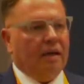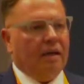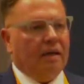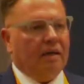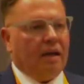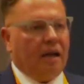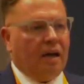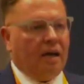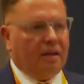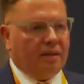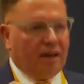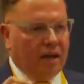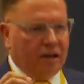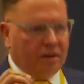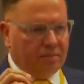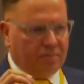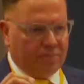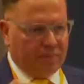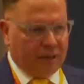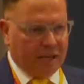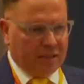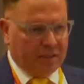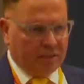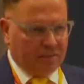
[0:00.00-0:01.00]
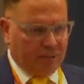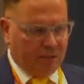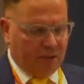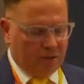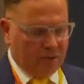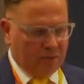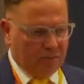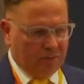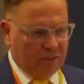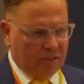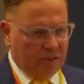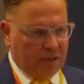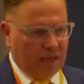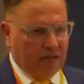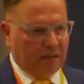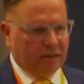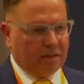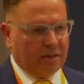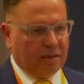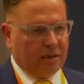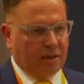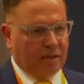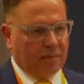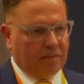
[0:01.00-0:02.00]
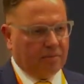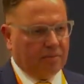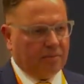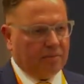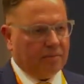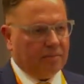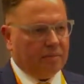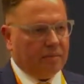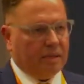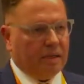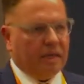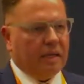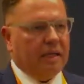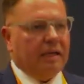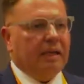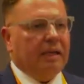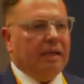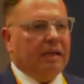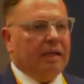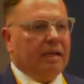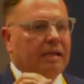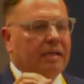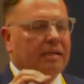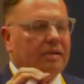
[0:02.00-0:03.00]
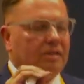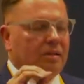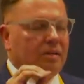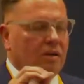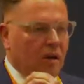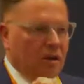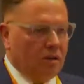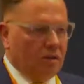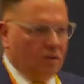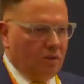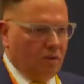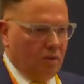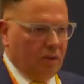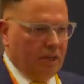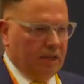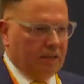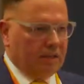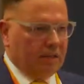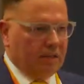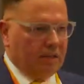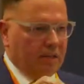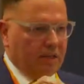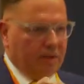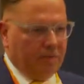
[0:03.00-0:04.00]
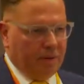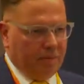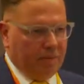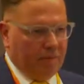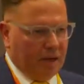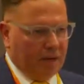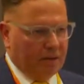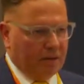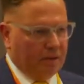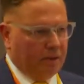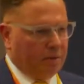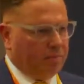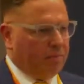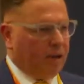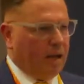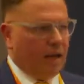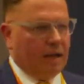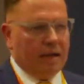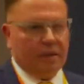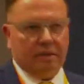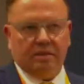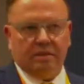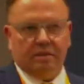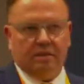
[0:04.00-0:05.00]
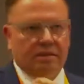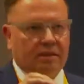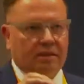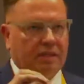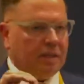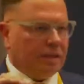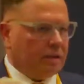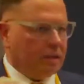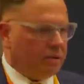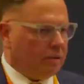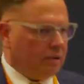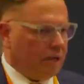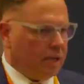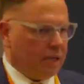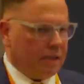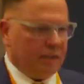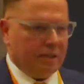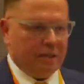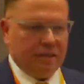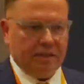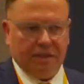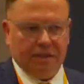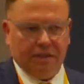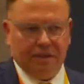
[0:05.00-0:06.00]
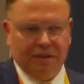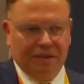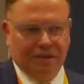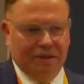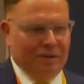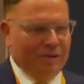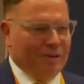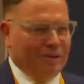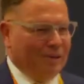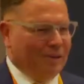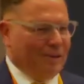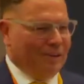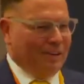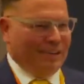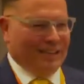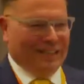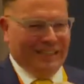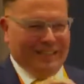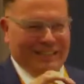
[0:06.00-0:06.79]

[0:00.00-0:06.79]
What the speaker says: Now, that best possible outcome is not always going to be measured by a Eswatini ratio or